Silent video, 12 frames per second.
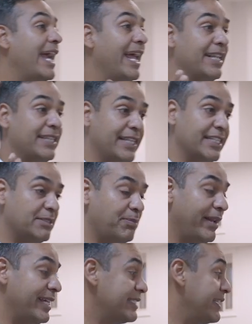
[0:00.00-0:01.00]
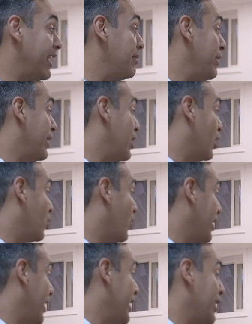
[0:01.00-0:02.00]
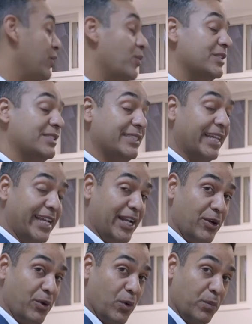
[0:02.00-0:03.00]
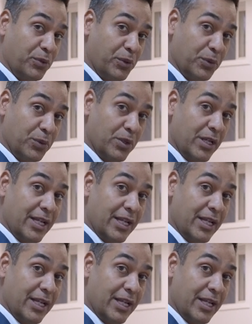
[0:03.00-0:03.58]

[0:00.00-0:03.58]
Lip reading: and this place can be converted into a second room too.